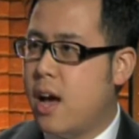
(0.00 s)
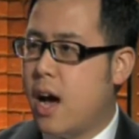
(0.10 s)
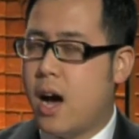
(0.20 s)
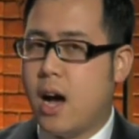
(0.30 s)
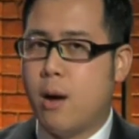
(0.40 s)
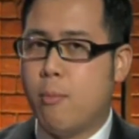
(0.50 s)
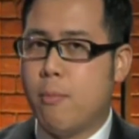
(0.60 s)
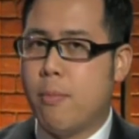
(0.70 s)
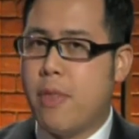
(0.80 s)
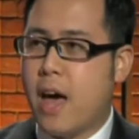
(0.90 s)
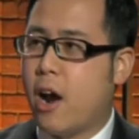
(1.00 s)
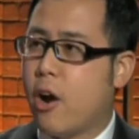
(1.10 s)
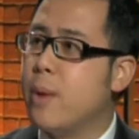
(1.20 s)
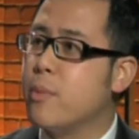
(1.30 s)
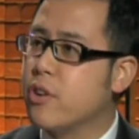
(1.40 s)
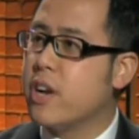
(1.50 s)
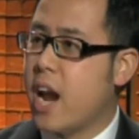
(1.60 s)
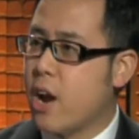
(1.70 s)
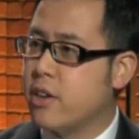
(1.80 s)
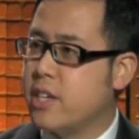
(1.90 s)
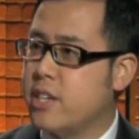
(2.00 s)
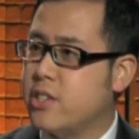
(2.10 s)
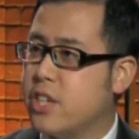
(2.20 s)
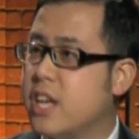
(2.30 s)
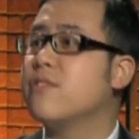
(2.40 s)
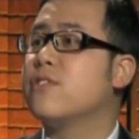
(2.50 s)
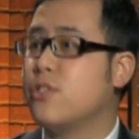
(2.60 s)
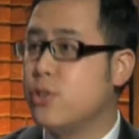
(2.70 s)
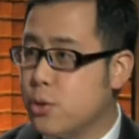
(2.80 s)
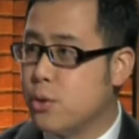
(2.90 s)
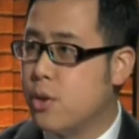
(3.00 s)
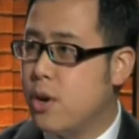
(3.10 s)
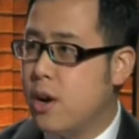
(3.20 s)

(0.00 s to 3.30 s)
that our immigrant heritage gives to